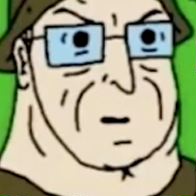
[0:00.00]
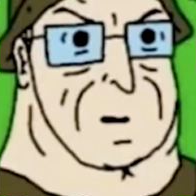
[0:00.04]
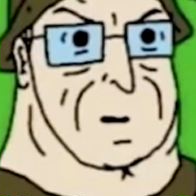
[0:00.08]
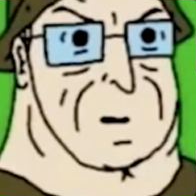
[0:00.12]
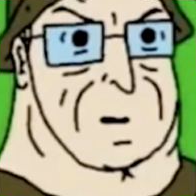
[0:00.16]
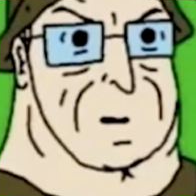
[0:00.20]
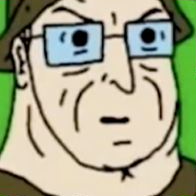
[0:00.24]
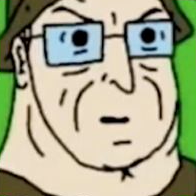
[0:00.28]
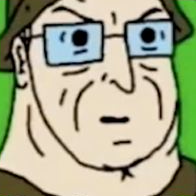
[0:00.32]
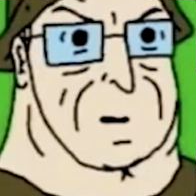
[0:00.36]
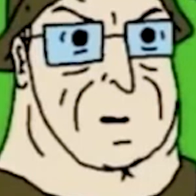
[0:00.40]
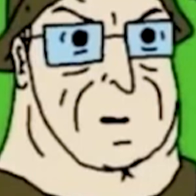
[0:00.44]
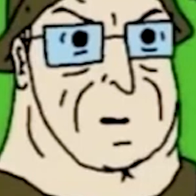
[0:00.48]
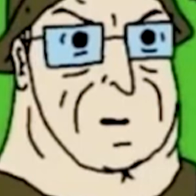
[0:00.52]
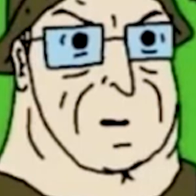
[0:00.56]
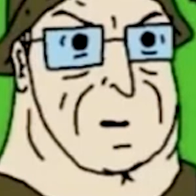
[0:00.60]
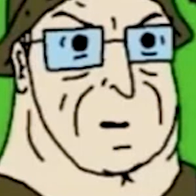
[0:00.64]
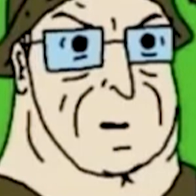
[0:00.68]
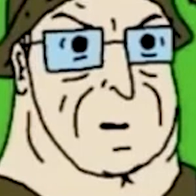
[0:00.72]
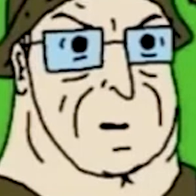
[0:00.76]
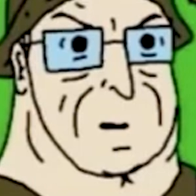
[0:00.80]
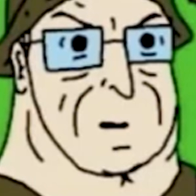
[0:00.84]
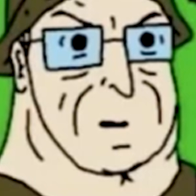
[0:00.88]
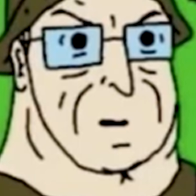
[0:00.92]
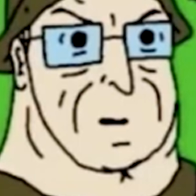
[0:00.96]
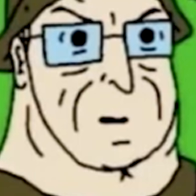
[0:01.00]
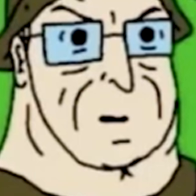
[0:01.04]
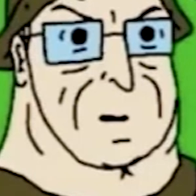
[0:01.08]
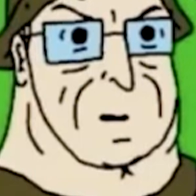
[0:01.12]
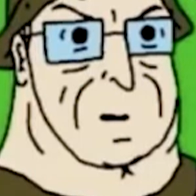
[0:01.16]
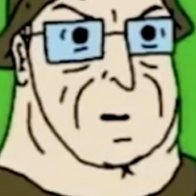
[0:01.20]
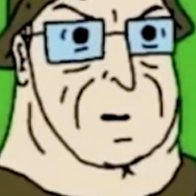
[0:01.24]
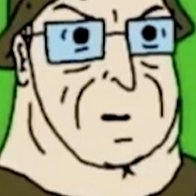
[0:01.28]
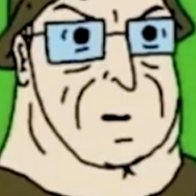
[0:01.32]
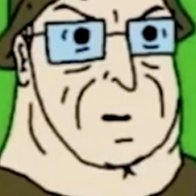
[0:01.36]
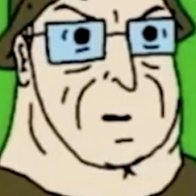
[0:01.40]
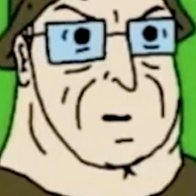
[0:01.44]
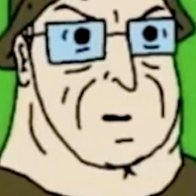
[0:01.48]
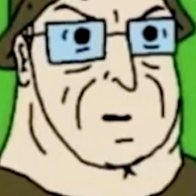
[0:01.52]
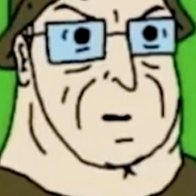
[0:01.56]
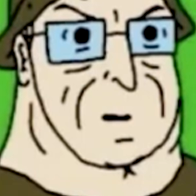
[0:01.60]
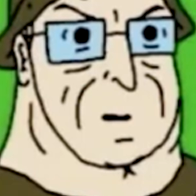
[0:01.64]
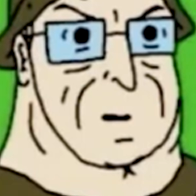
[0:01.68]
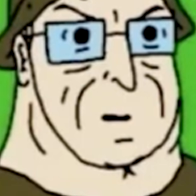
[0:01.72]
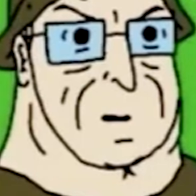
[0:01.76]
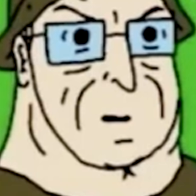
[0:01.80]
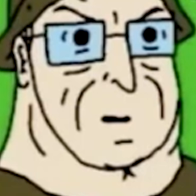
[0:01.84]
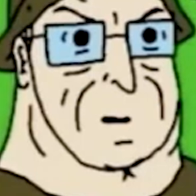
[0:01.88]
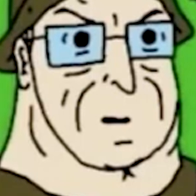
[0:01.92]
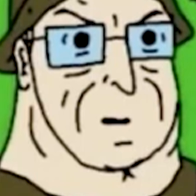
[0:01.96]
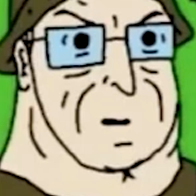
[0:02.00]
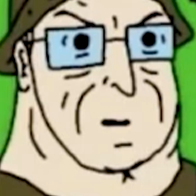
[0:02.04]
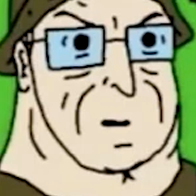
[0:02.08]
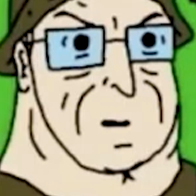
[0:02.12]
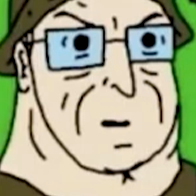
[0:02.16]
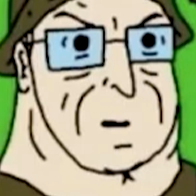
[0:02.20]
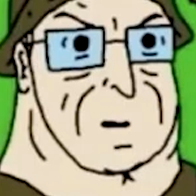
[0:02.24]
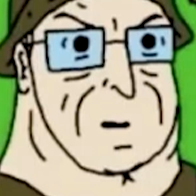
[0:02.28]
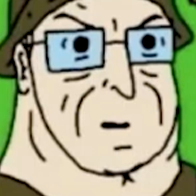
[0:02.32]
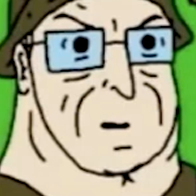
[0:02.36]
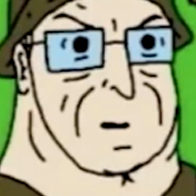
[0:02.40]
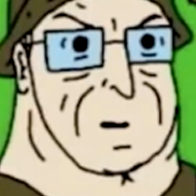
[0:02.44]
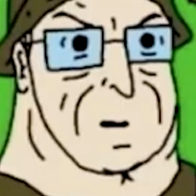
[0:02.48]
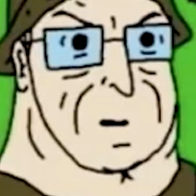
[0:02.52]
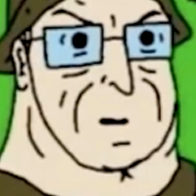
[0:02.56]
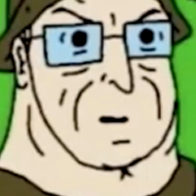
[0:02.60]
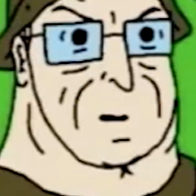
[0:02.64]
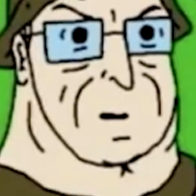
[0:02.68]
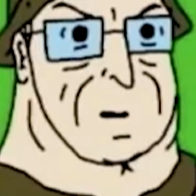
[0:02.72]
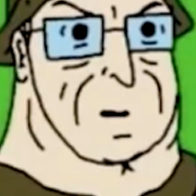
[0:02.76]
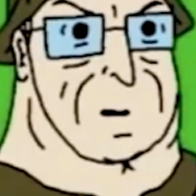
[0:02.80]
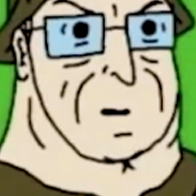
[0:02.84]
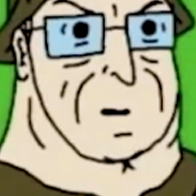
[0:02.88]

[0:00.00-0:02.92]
(not speaking)